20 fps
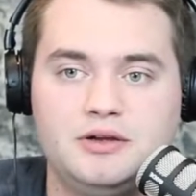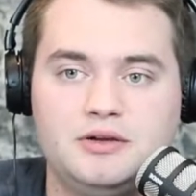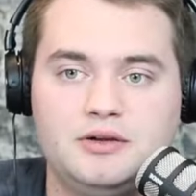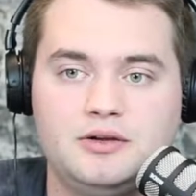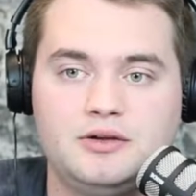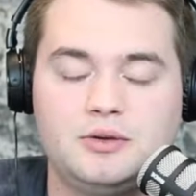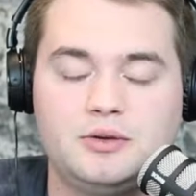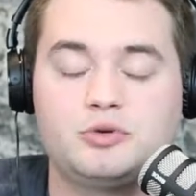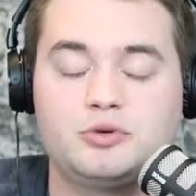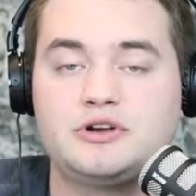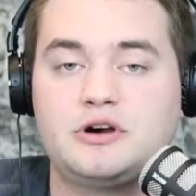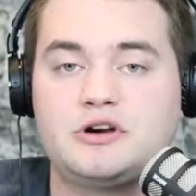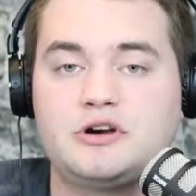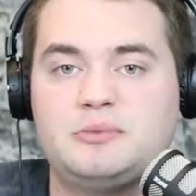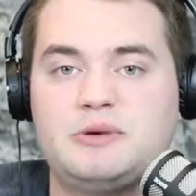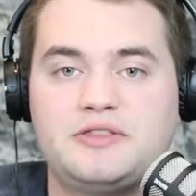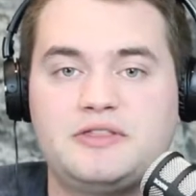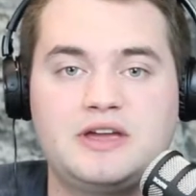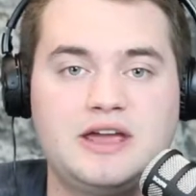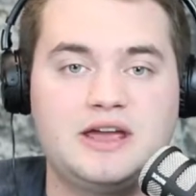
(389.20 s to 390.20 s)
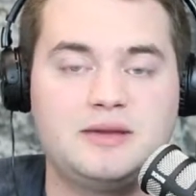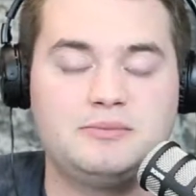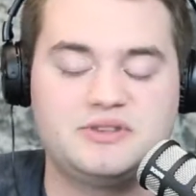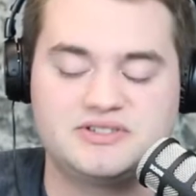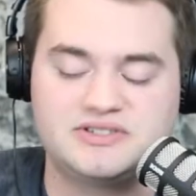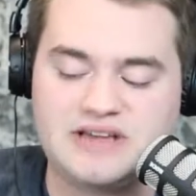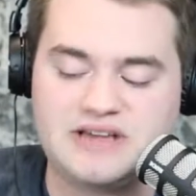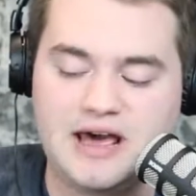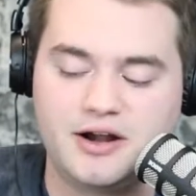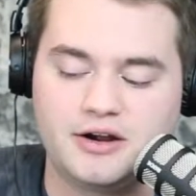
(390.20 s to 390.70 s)
And we're talking about the game
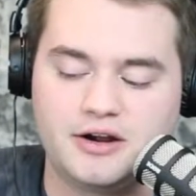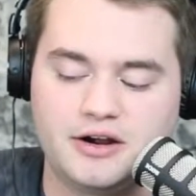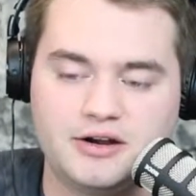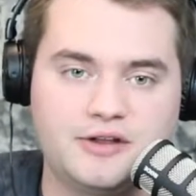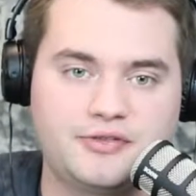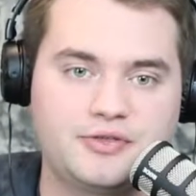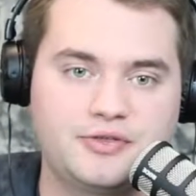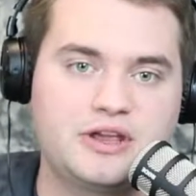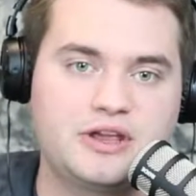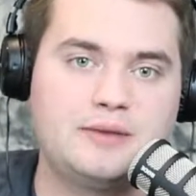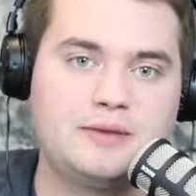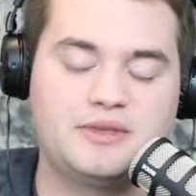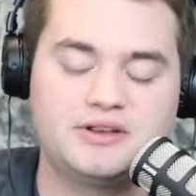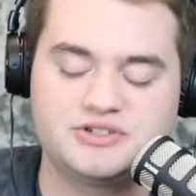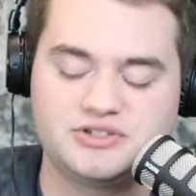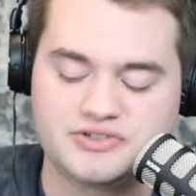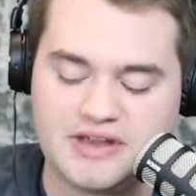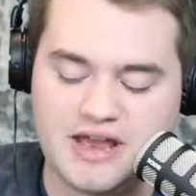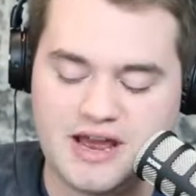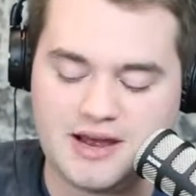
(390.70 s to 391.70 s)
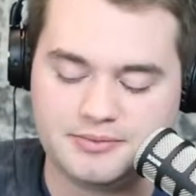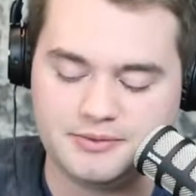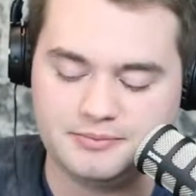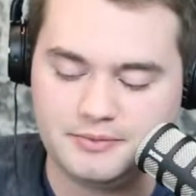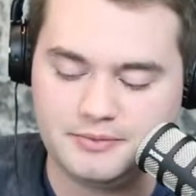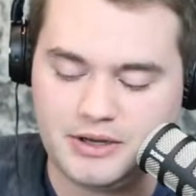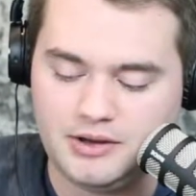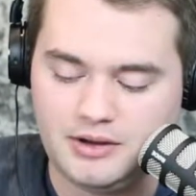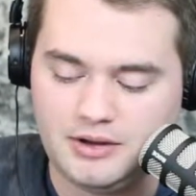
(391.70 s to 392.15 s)
this Saturday, not the game that just happened.